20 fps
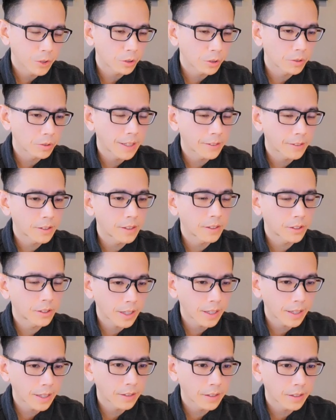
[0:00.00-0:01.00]
So that's the
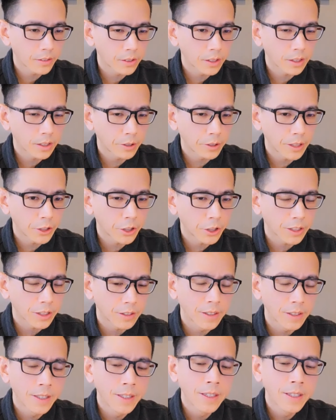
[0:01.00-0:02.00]
second
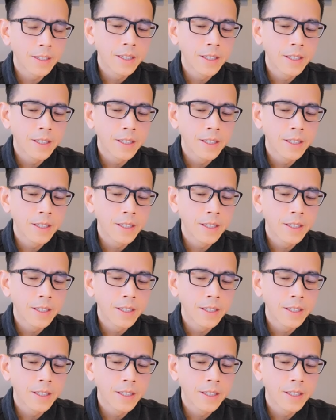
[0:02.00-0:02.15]
consideration.